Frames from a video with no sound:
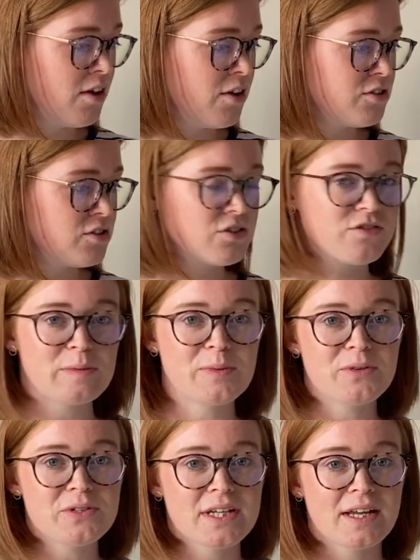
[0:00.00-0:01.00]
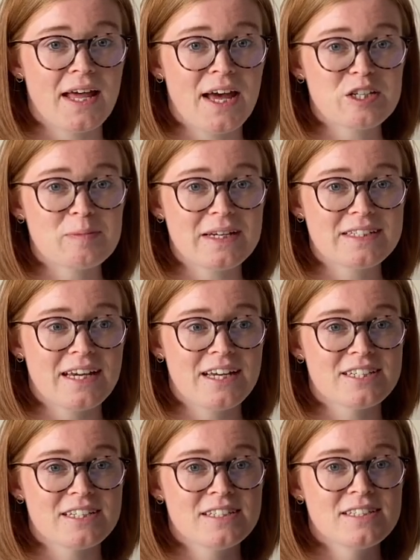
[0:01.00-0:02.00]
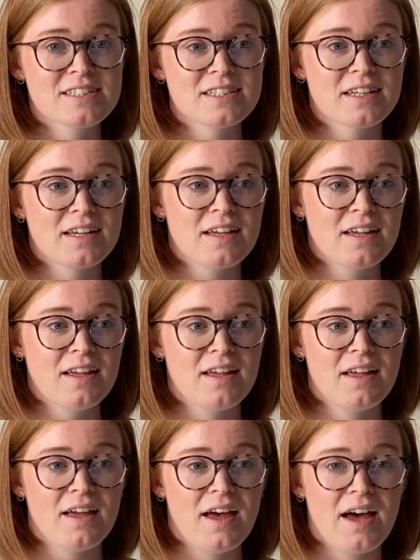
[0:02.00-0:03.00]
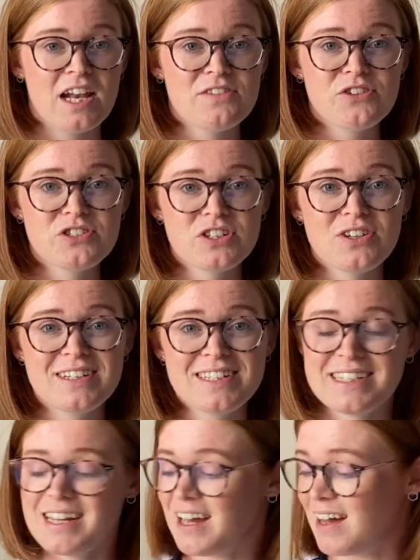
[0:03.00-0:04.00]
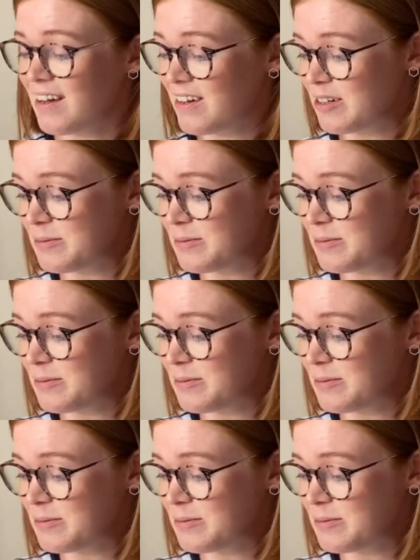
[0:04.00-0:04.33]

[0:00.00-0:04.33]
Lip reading: scribbles and expectations, and I've also got a snack.